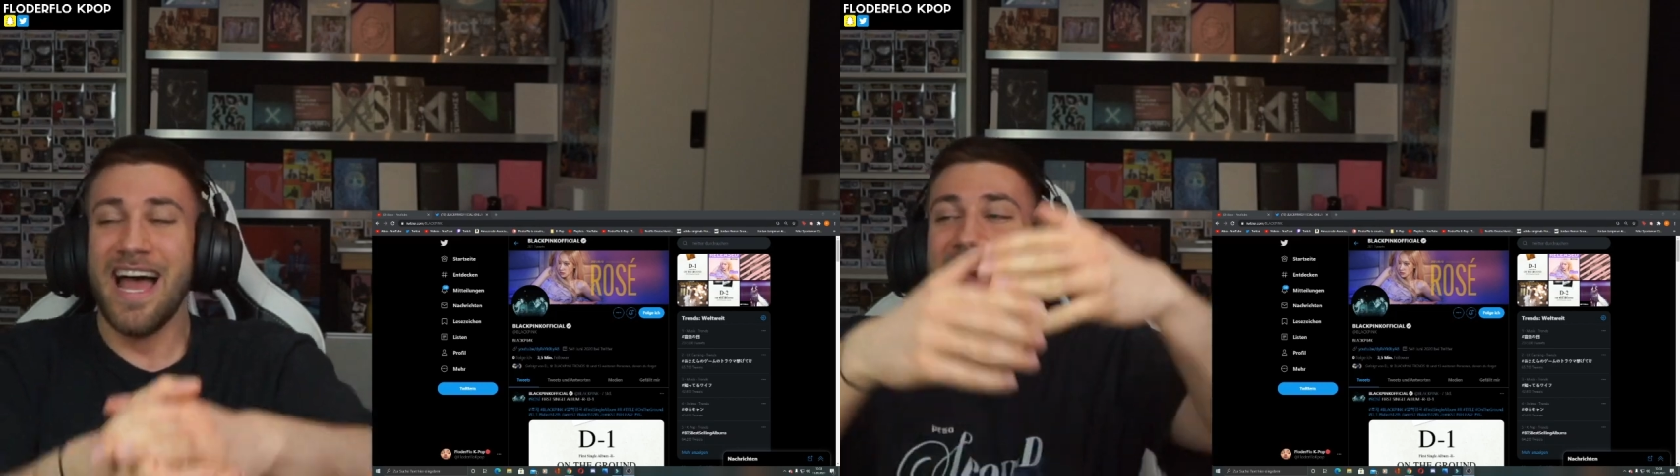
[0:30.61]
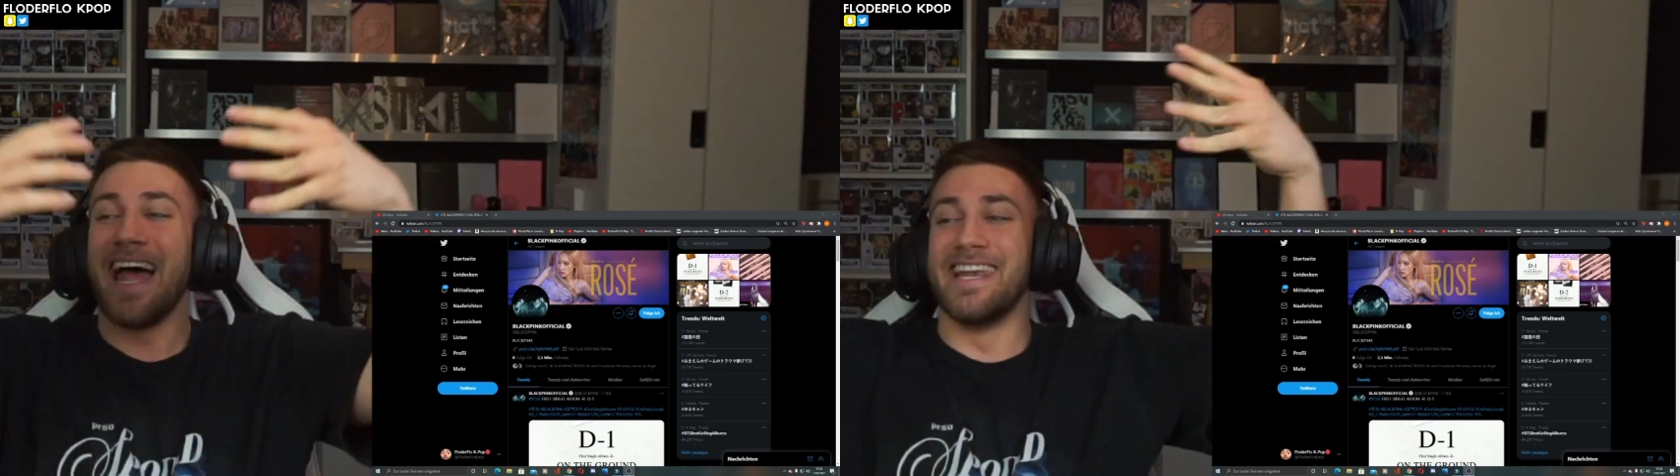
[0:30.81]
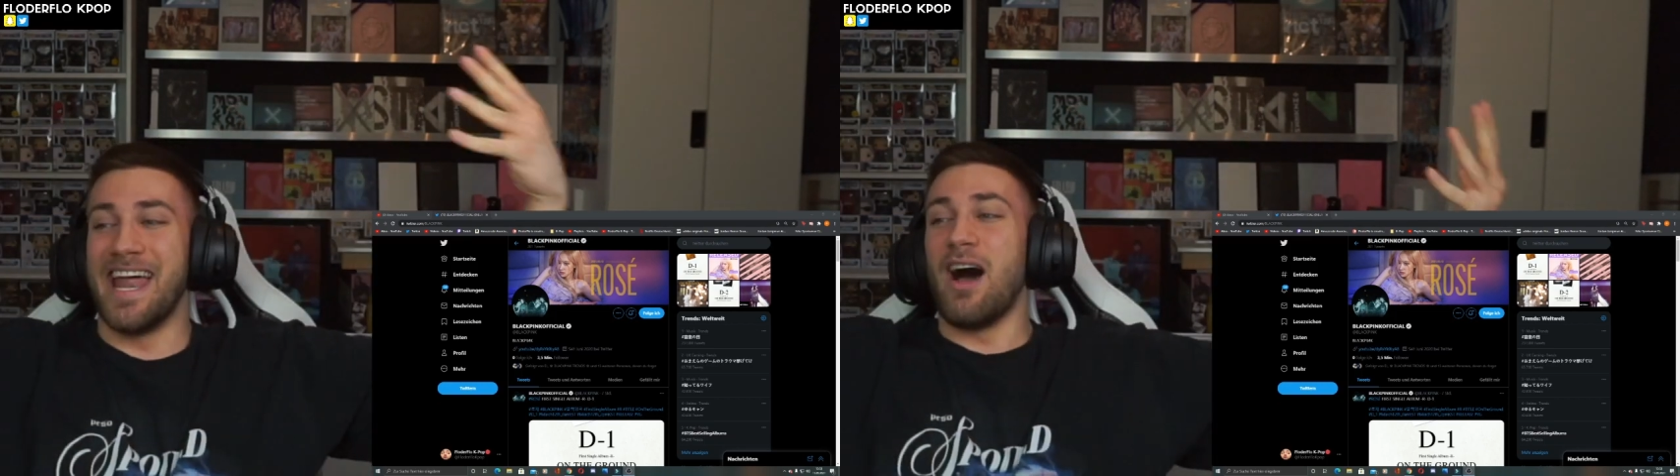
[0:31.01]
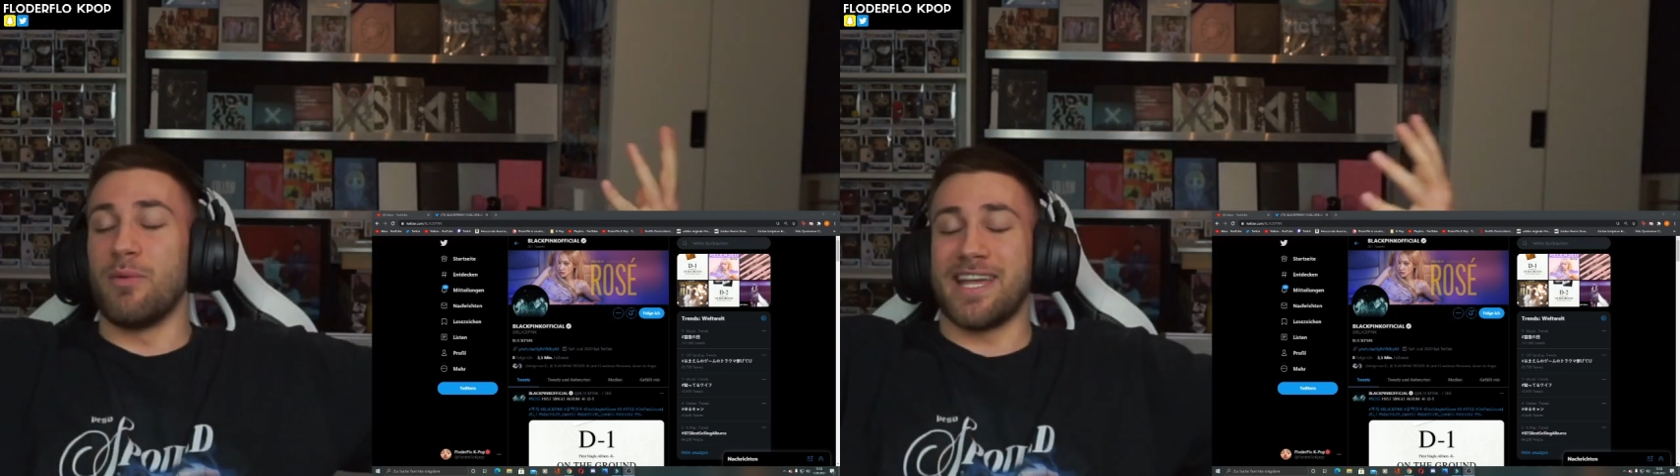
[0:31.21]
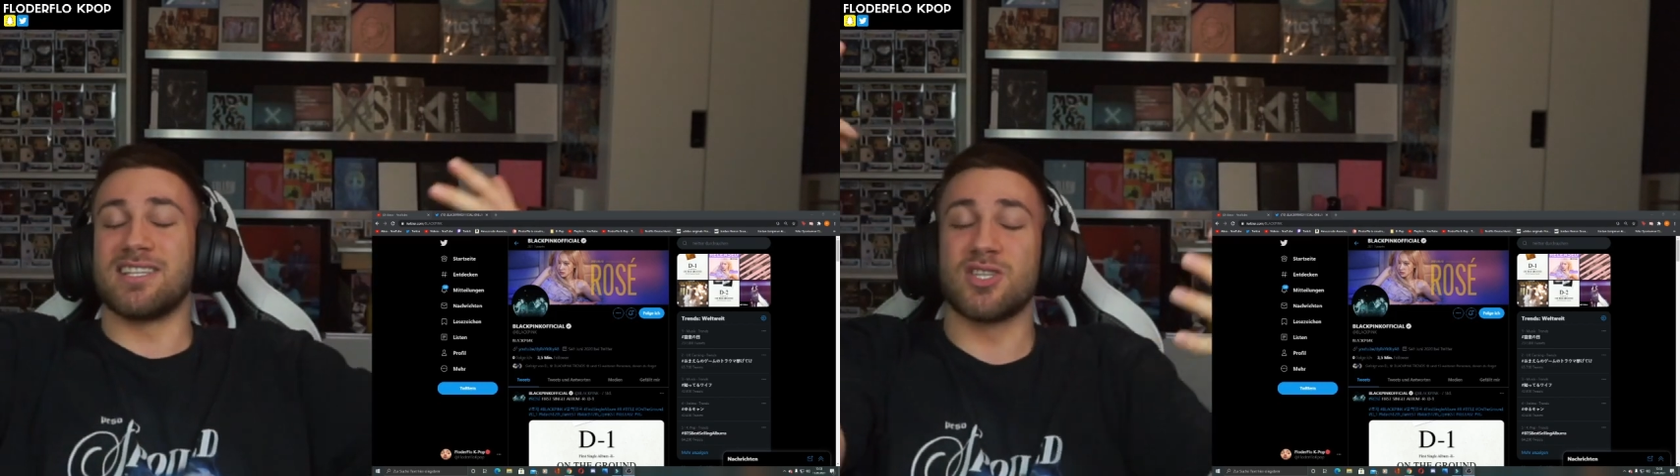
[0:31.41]
And now we
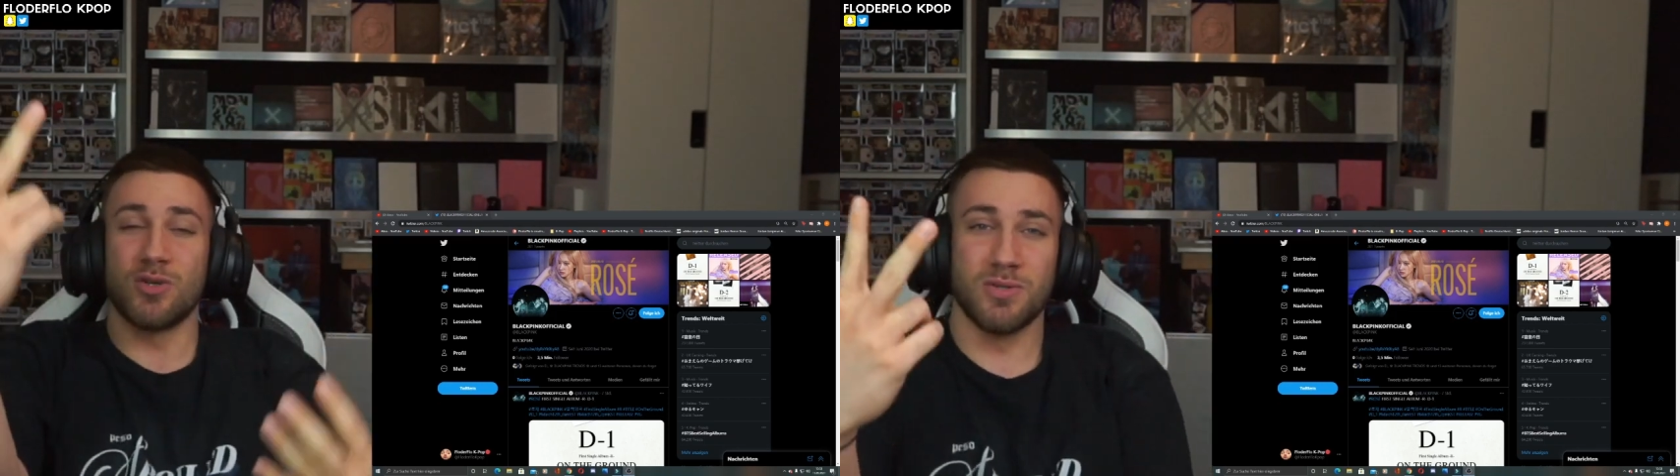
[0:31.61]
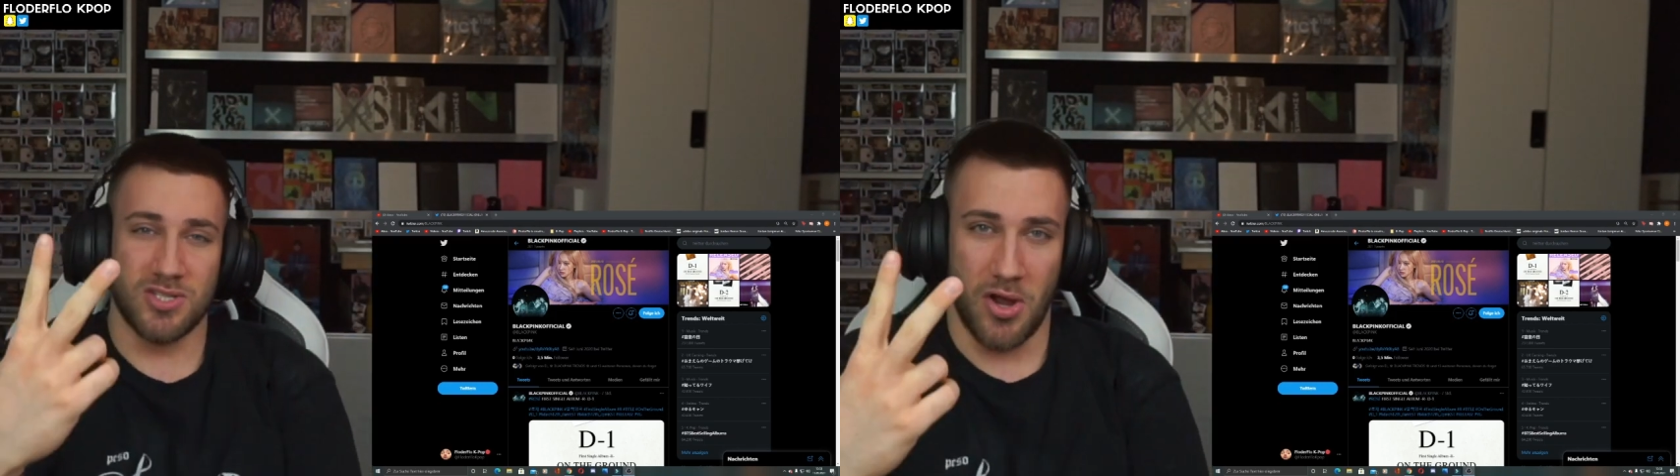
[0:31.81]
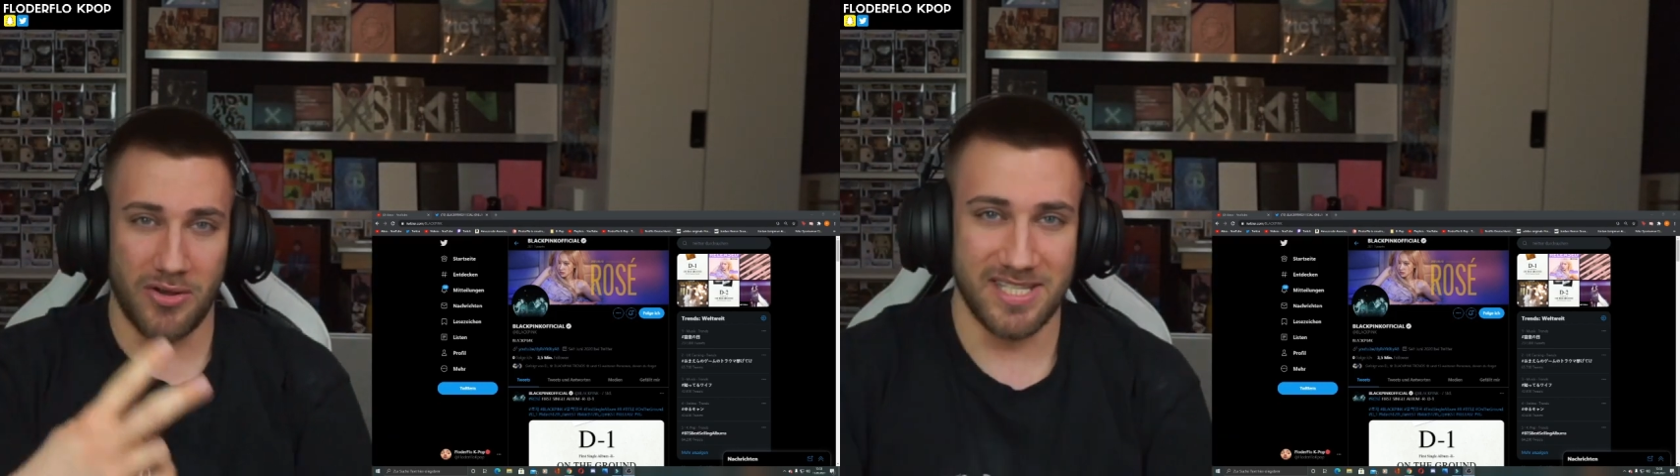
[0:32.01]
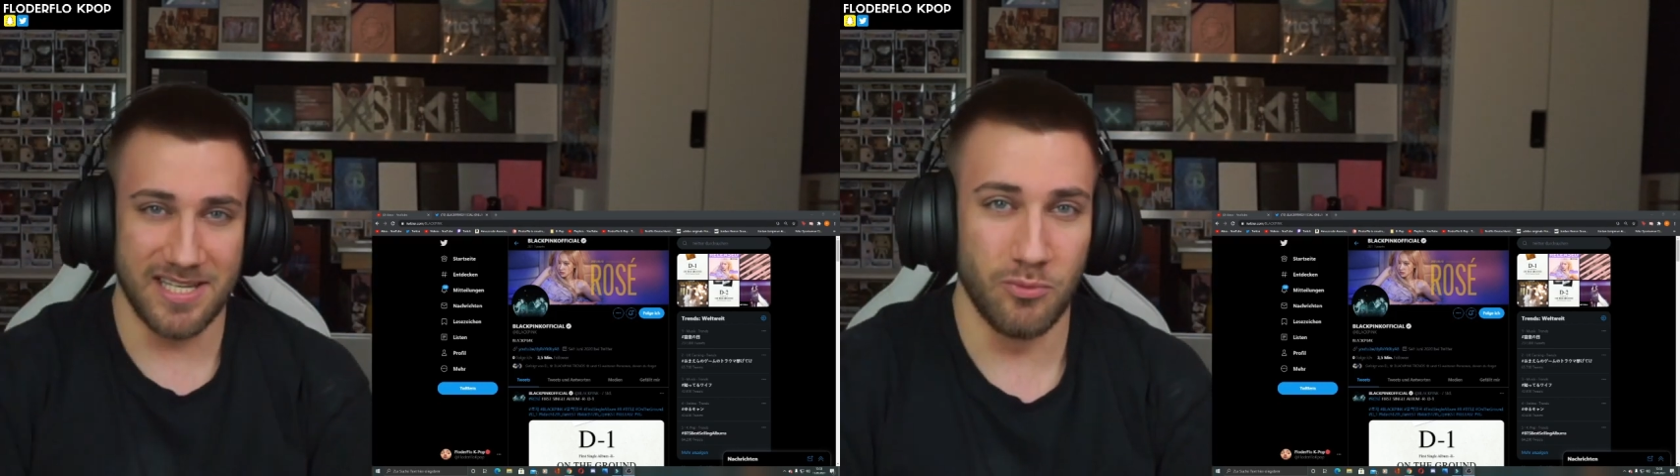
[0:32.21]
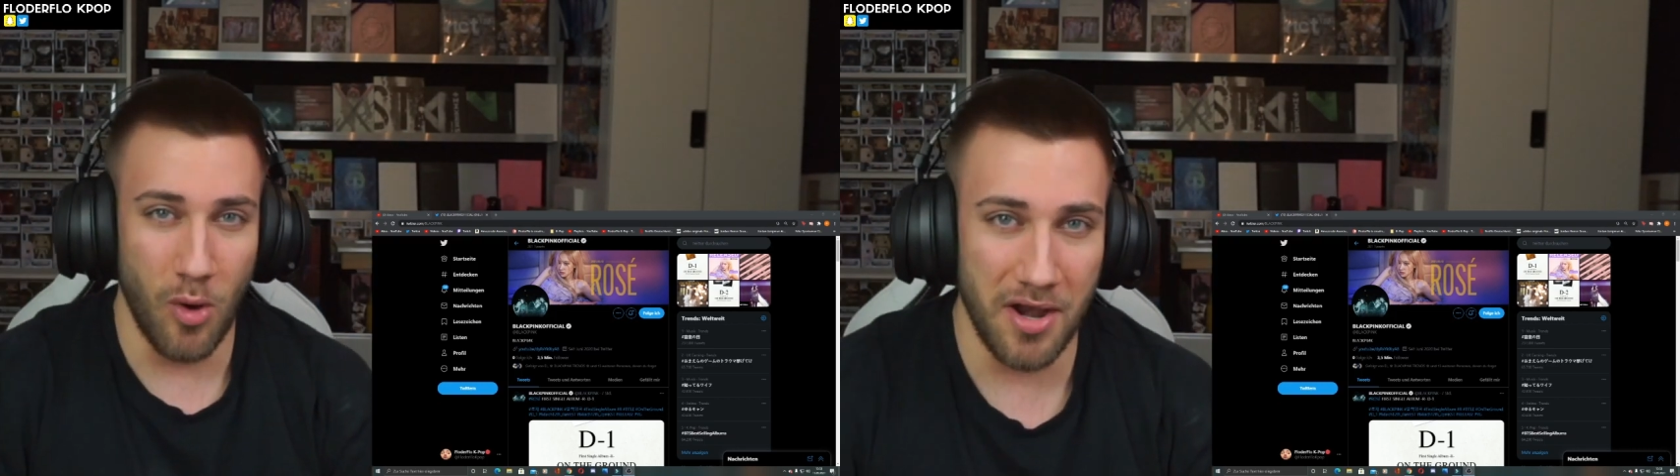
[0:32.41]
get two songs
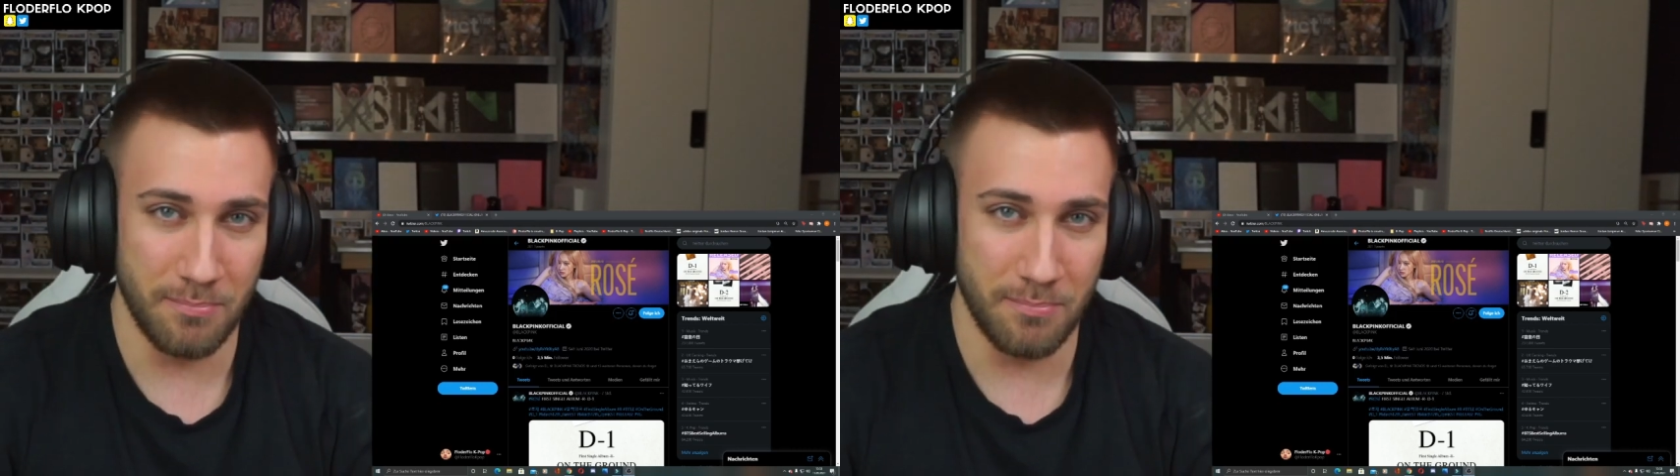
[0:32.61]
in one,